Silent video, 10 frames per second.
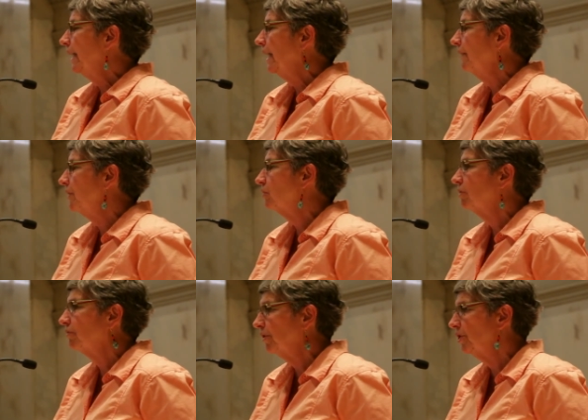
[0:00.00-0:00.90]
have his
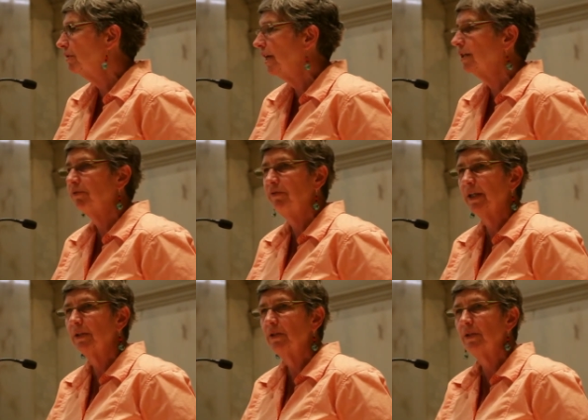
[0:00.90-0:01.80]
refrigerator
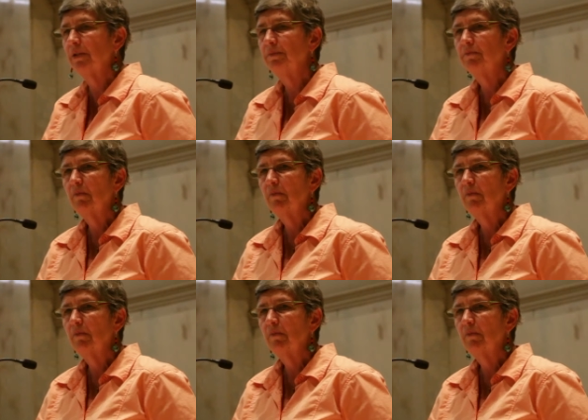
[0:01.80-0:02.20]
fixed,